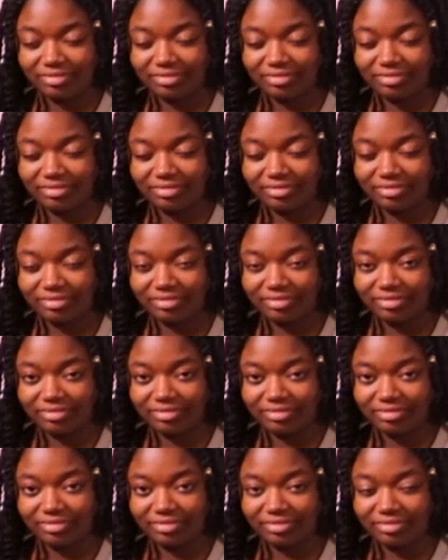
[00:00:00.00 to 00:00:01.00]

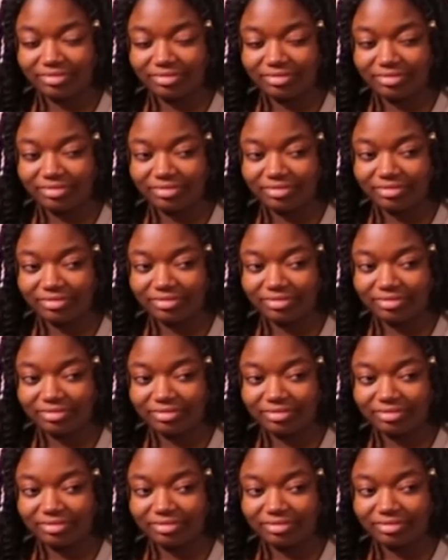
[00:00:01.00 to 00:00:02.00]

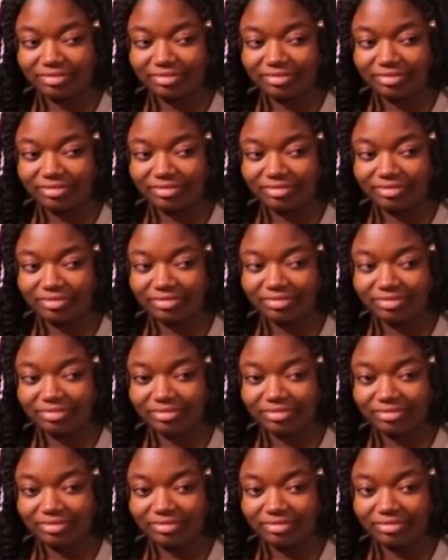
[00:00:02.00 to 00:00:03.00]

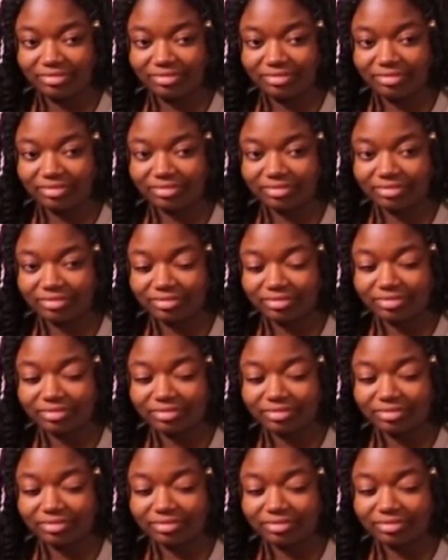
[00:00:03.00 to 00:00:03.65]
[no speech]